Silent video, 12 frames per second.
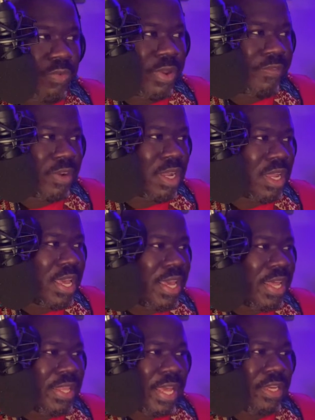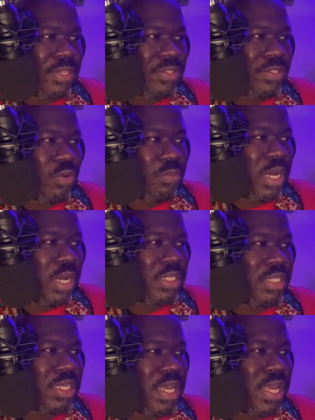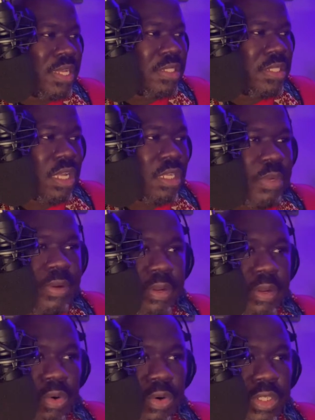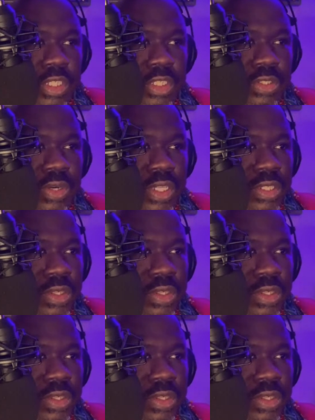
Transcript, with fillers: river. Thank you so much. Tall Spirit Morris enjoyed the